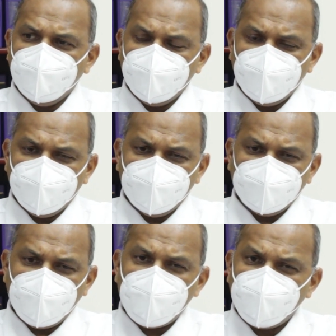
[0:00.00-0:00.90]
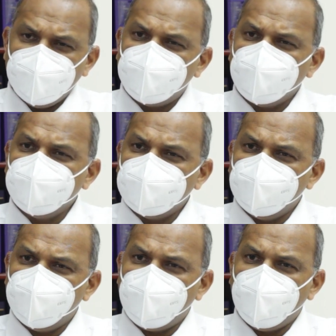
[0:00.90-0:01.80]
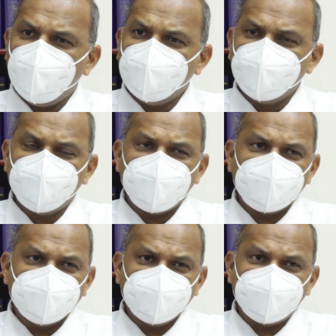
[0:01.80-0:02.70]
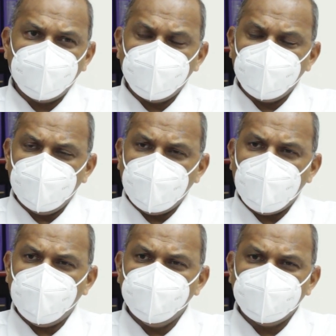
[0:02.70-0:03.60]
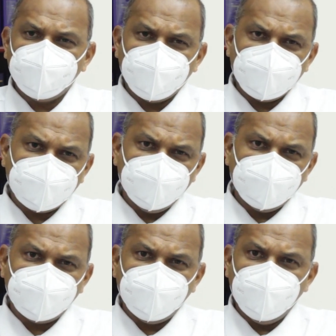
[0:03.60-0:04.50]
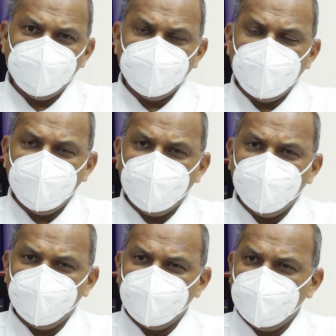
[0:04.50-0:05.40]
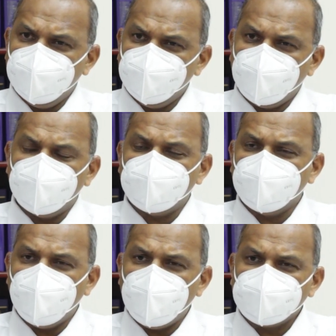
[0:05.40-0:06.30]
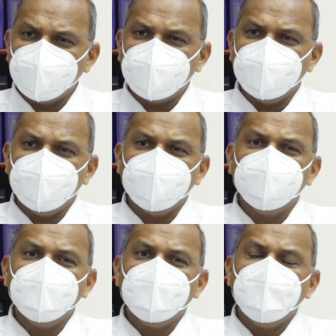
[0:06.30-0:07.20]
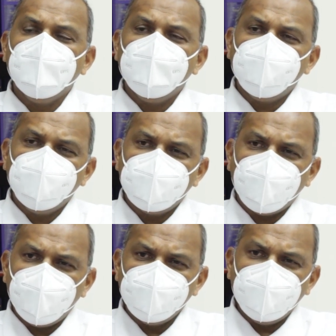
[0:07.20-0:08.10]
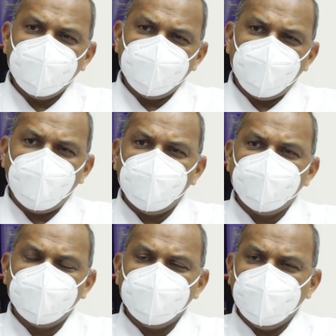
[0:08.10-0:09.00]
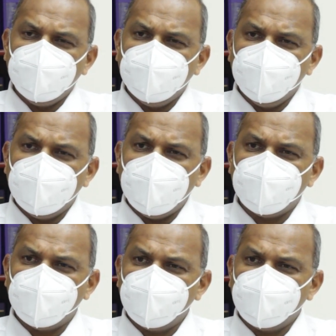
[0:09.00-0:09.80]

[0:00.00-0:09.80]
RHOs involved, persons from our labs, persons from the Georgetown Hospital, who would all be involved in that